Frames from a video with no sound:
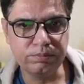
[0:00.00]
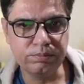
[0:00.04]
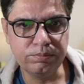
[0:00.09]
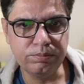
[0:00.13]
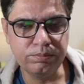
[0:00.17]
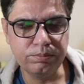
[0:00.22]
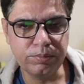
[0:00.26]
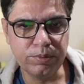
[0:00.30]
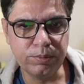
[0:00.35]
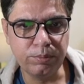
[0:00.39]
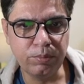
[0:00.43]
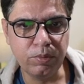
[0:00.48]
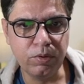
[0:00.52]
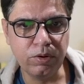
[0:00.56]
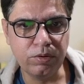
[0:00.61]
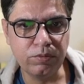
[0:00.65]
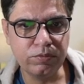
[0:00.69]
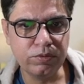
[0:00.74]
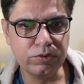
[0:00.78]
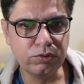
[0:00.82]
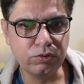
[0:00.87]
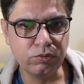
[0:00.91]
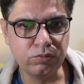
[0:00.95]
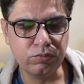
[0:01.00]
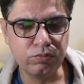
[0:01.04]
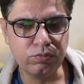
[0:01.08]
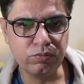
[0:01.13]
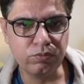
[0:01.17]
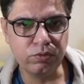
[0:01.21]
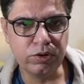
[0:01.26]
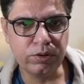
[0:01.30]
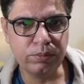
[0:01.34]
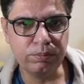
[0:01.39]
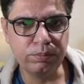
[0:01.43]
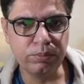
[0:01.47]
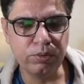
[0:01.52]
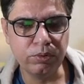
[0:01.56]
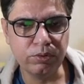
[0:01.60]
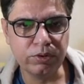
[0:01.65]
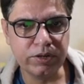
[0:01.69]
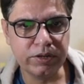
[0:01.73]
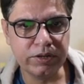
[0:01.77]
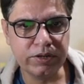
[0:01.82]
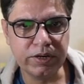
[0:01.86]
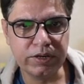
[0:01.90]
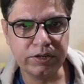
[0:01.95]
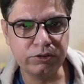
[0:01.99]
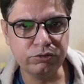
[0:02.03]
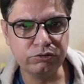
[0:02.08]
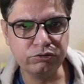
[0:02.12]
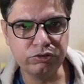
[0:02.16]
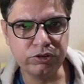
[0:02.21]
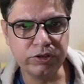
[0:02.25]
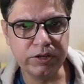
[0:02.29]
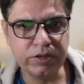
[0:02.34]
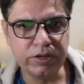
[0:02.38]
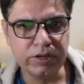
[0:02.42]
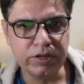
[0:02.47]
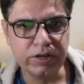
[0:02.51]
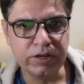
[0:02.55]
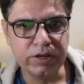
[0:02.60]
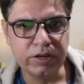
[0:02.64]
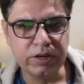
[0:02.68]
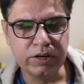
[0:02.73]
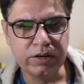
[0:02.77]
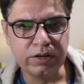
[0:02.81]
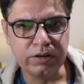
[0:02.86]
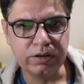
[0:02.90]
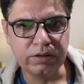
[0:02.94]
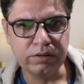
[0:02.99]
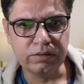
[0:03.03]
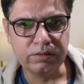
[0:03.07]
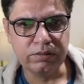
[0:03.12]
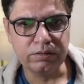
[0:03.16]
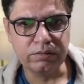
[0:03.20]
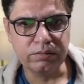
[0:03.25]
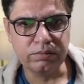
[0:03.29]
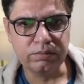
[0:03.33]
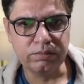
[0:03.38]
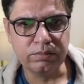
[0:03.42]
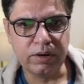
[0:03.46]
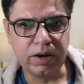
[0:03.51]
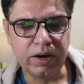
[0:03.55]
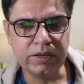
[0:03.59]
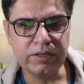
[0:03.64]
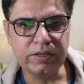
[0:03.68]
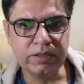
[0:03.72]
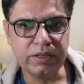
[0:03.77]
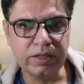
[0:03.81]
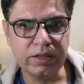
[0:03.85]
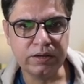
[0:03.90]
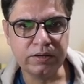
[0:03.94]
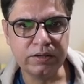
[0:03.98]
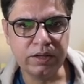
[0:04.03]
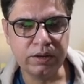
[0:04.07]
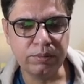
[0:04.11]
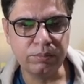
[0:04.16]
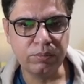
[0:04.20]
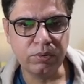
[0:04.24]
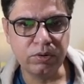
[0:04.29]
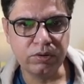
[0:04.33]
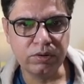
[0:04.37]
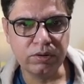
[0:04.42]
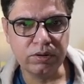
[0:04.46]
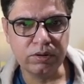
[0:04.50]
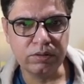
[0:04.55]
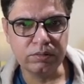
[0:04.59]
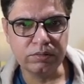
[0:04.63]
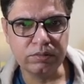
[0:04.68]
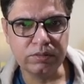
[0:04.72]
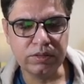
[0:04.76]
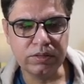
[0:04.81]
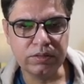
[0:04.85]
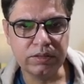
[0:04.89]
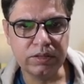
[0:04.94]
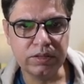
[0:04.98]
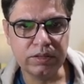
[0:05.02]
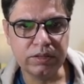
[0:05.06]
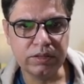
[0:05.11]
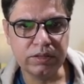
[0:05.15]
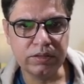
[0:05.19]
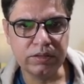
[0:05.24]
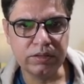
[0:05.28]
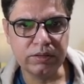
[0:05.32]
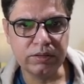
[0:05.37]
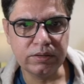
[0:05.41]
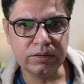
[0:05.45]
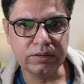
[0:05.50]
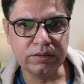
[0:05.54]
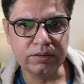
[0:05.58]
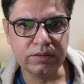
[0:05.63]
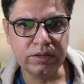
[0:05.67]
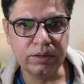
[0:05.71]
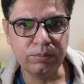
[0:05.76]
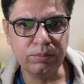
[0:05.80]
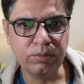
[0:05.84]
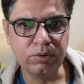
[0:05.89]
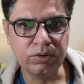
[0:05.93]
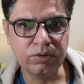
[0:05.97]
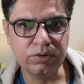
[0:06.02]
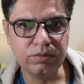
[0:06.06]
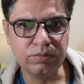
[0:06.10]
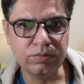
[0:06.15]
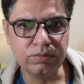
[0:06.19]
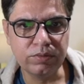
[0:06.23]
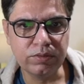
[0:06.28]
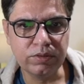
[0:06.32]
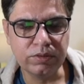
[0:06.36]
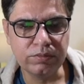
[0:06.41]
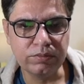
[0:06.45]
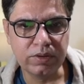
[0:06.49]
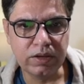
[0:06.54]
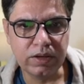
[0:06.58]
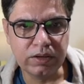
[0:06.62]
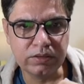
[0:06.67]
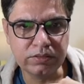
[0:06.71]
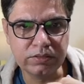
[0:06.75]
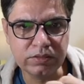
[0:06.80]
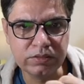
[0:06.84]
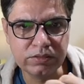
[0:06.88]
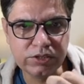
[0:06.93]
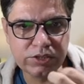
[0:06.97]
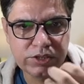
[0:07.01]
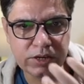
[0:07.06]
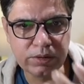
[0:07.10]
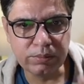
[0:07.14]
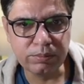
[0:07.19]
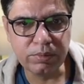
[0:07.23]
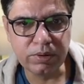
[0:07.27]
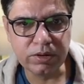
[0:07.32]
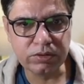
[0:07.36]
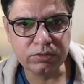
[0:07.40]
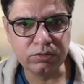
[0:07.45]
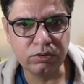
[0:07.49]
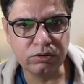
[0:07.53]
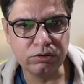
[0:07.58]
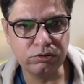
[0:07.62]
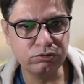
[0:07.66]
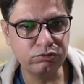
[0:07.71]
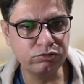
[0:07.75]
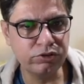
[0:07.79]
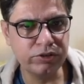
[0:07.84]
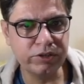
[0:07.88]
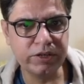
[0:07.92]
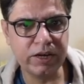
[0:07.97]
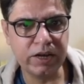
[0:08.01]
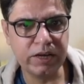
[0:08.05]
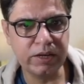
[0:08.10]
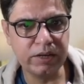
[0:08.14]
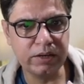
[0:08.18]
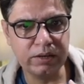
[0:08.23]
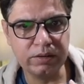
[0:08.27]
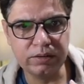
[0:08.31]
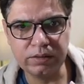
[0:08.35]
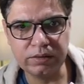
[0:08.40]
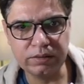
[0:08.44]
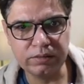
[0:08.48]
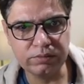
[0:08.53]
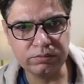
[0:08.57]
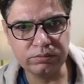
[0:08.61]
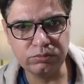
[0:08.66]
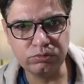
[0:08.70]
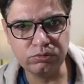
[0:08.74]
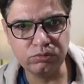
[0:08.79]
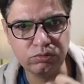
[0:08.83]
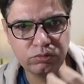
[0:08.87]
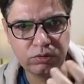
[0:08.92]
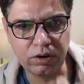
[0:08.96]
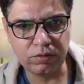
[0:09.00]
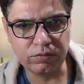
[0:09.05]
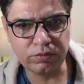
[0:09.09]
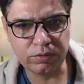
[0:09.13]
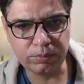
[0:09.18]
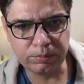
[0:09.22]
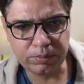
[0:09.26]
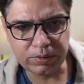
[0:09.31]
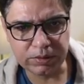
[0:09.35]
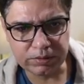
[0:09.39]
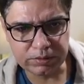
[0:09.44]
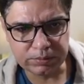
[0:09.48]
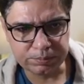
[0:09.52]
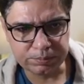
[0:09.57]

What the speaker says: be born with too fully bloated, and usually either they are born as a stillbirth or usually die soon after birth.